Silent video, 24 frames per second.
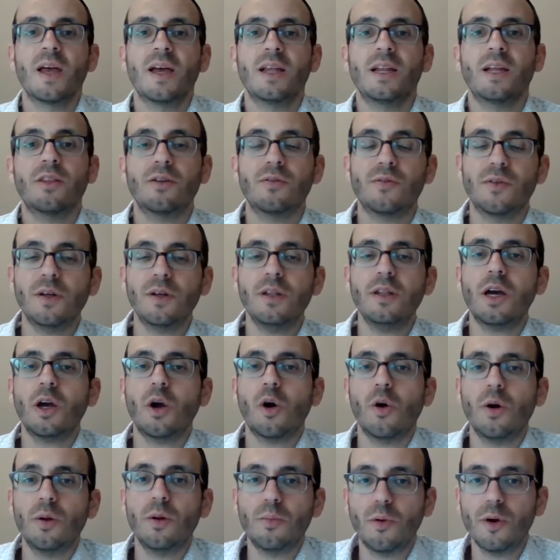Now the Vilna
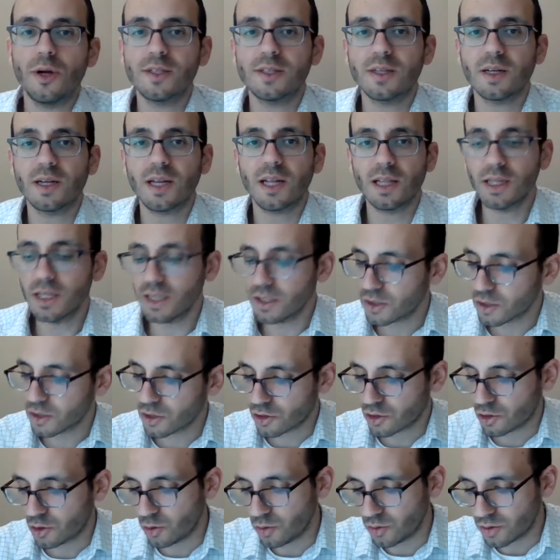Gaon points out at least
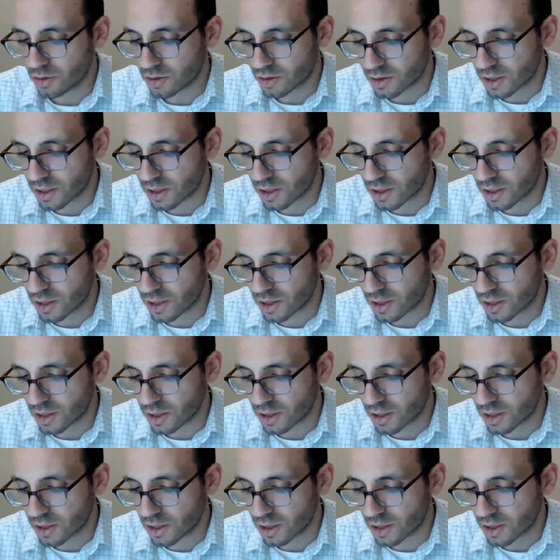two